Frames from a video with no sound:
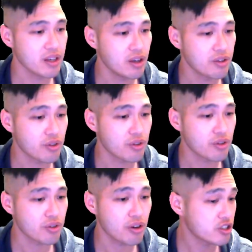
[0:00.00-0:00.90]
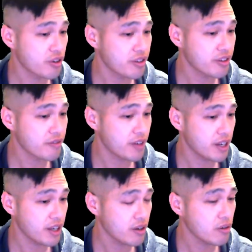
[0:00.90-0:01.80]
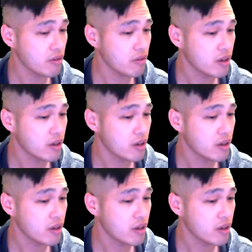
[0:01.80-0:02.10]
So if you enjoyed this video,